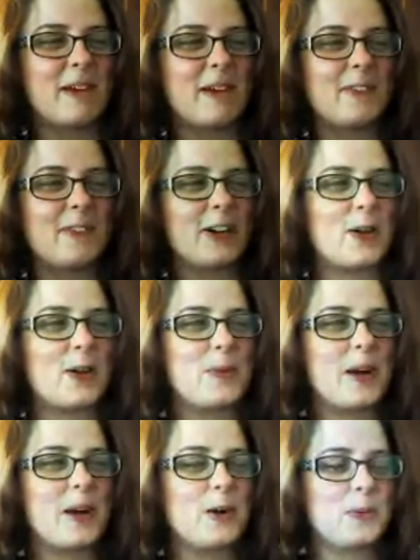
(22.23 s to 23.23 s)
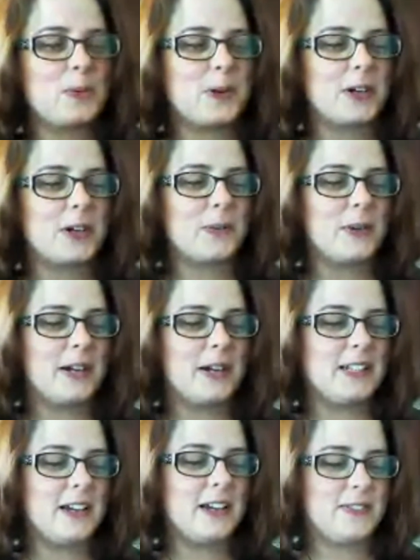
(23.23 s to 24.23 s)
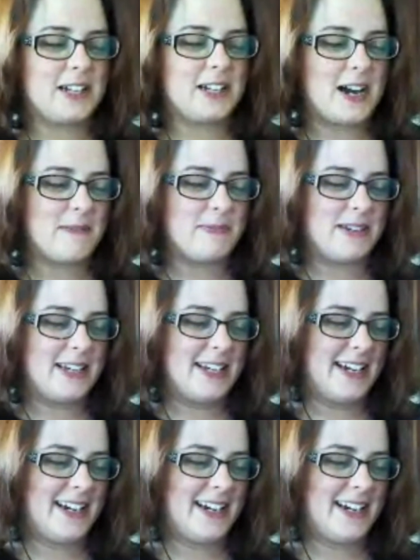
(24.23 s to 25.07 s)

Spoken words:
very well-worn, well-loved copy.